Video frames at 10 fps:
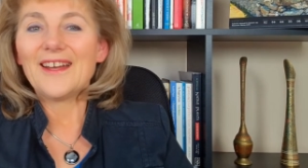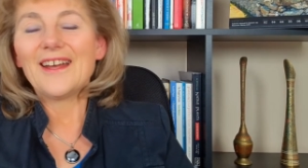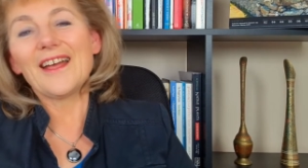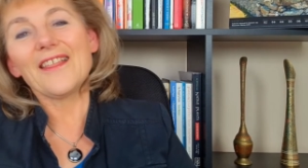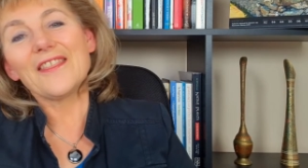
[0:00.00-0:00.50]

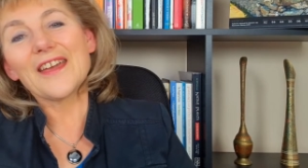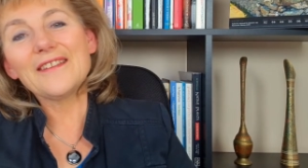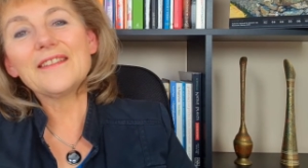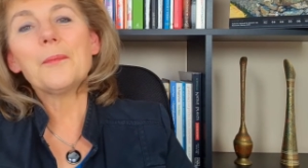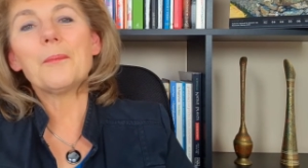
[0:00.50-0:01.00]
and
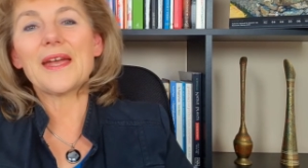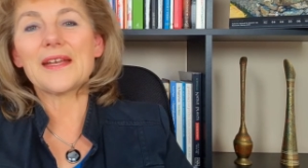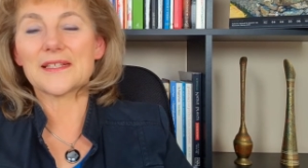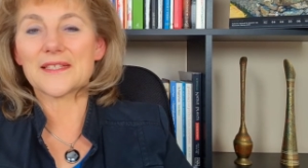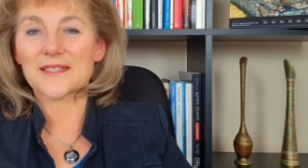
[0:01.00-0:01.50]
then
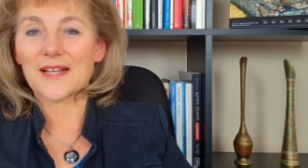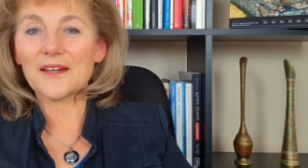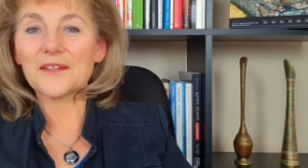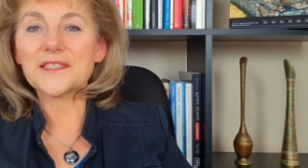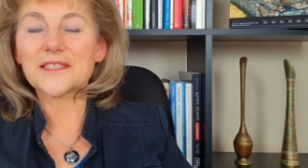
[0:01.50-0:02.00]
make a
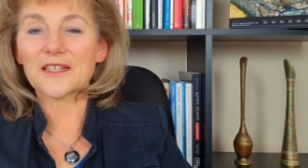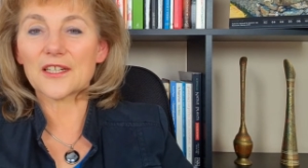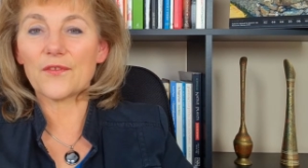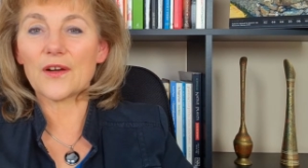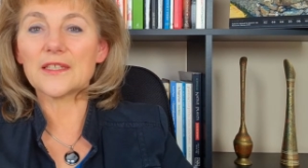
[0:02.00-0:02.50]
salary
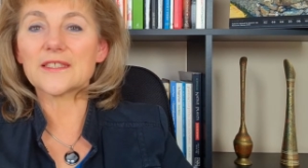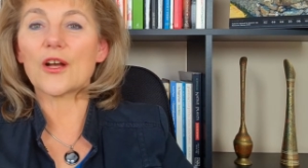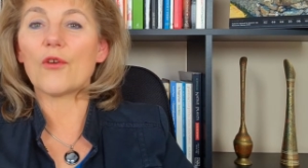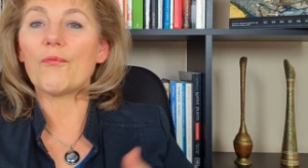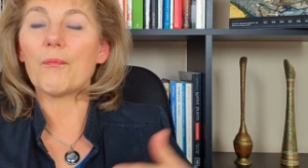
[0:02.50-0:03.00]
sacrifice
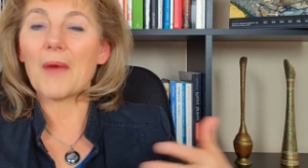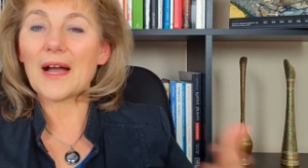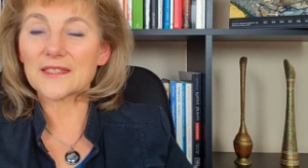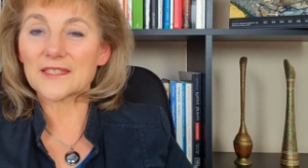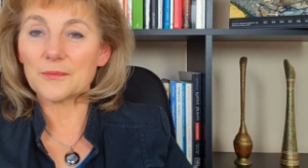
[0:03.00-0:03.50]
of
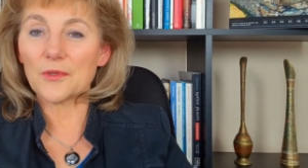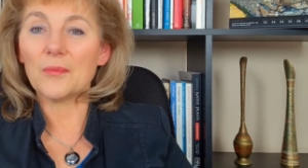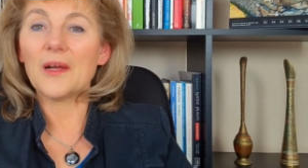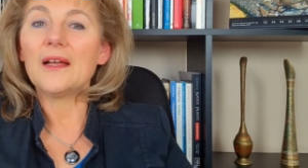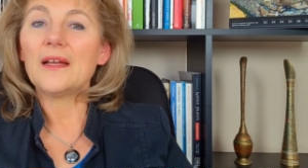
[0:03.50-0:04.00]

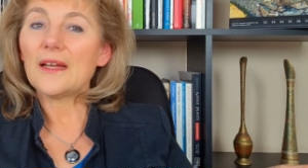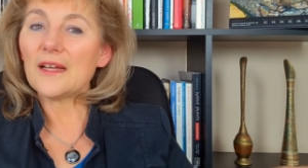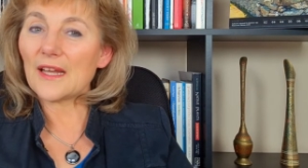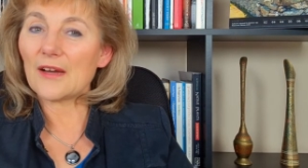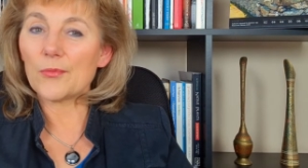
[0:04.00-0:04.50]
maximum
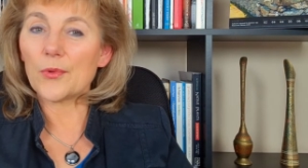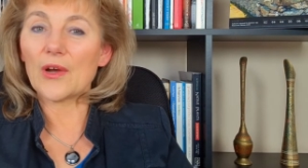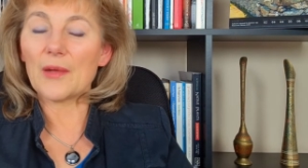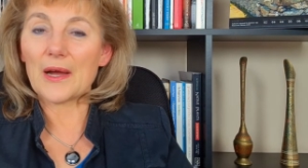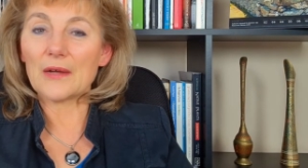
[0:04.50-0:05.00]
allowable
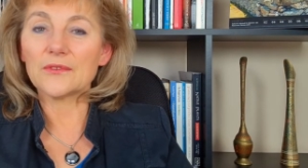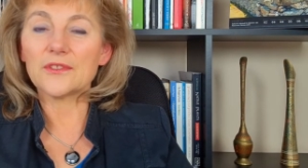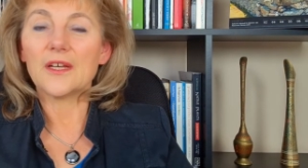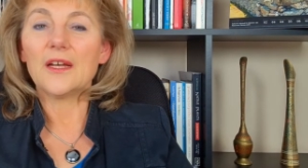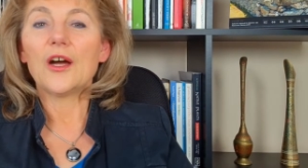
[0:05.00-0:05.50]
amount
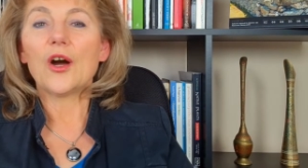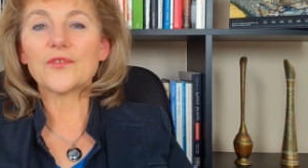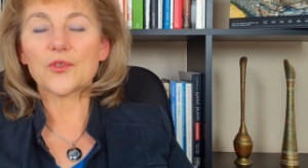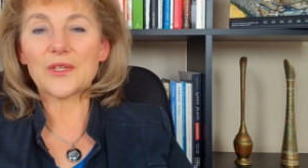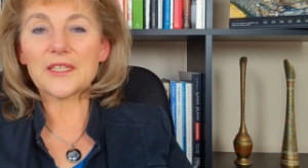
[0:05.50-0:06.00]
of
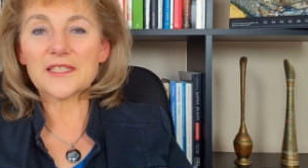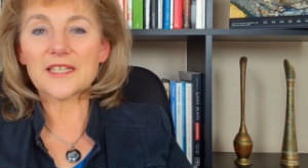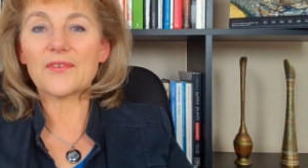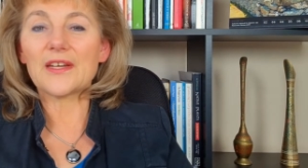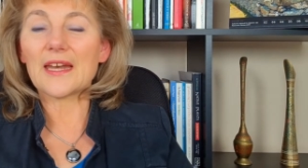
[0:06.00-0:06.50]

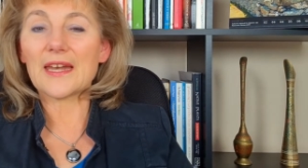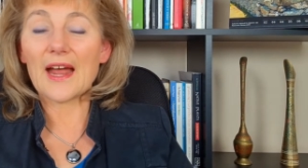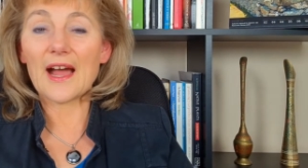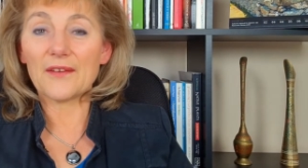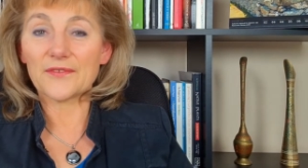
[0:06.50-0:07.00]

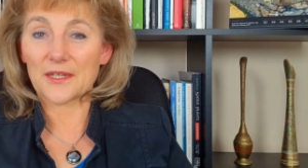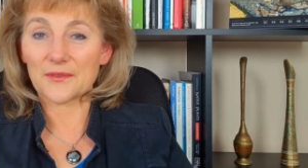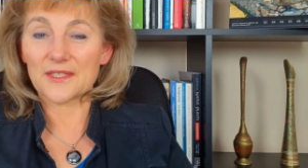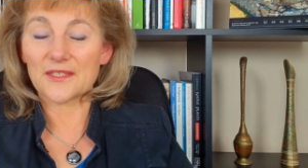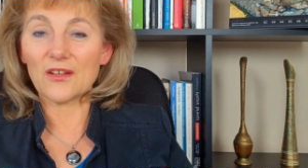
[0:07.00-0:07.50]

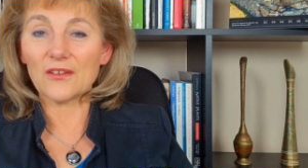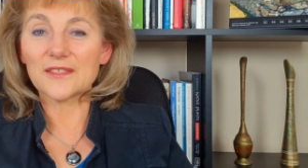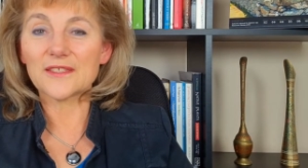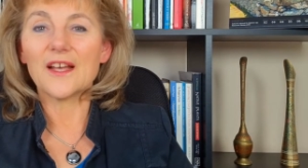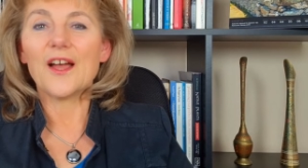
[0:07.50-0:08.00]

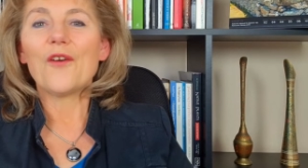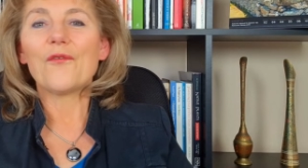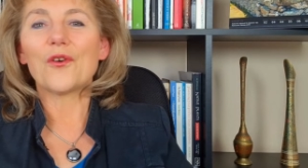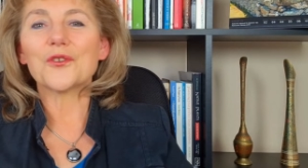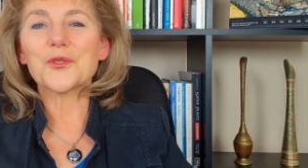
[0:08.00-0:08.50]
$27,500
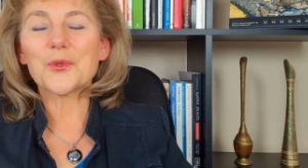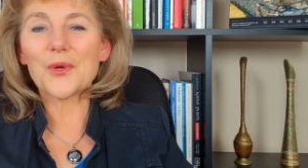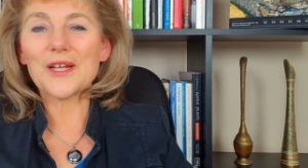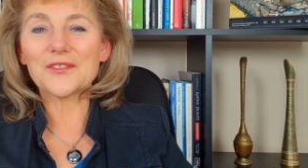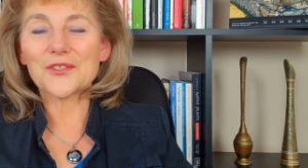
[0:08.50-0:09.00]
for
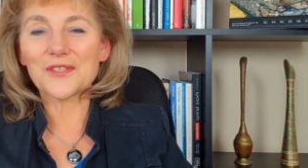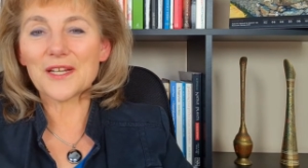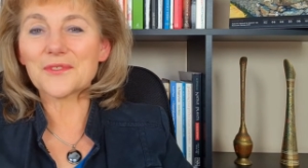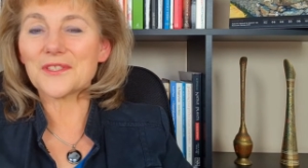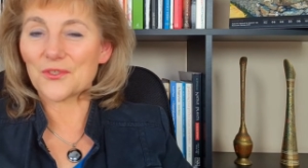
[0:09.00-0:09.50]

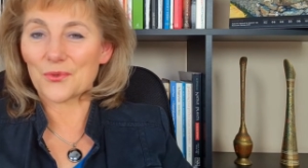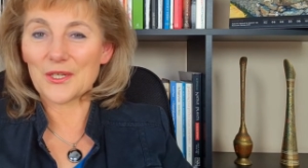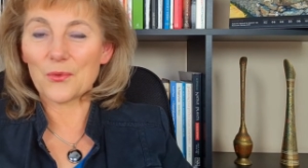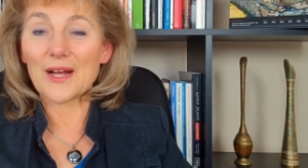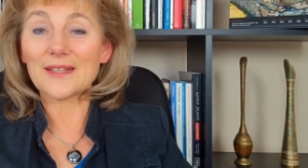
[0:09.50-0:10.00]

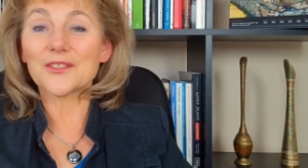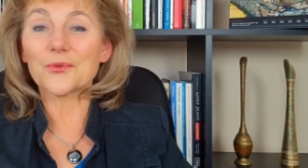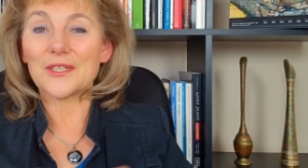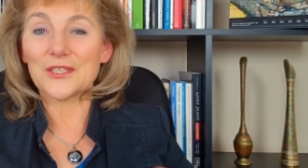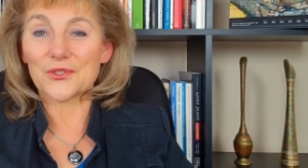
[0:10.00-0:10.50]

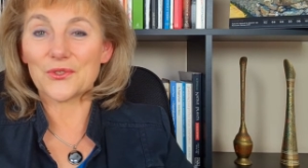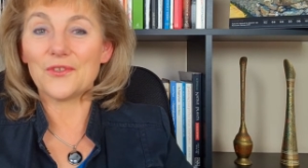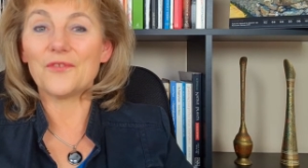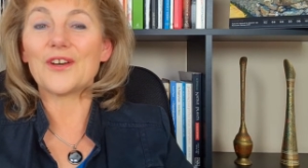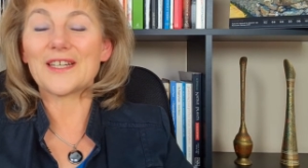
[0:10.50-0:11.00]

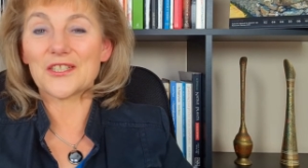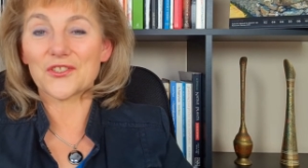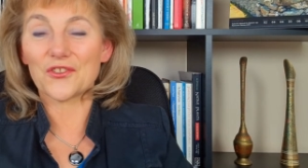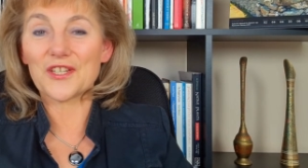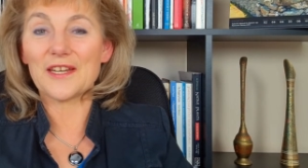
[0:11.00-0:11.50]
2021-22
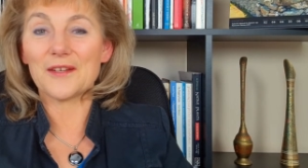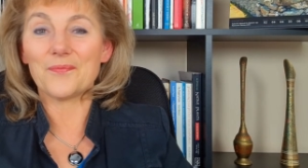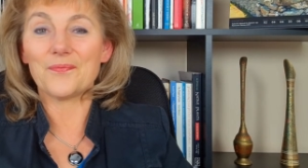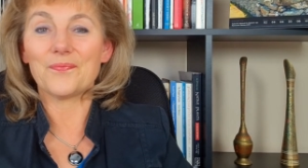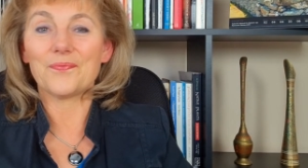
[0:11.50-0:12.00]
financial year.
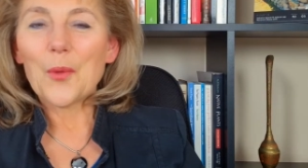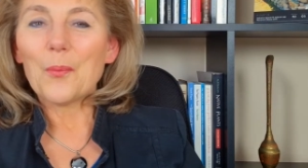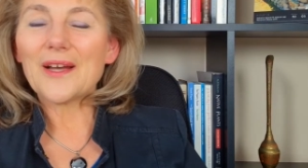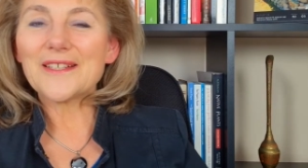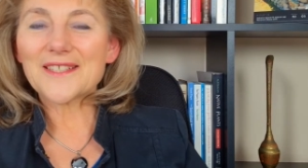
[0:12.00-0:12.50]

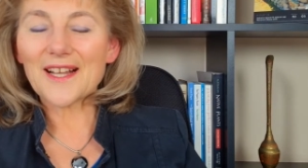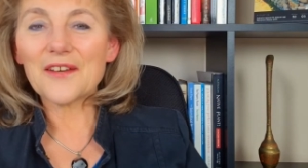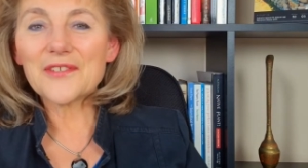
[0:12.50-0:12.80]
By salary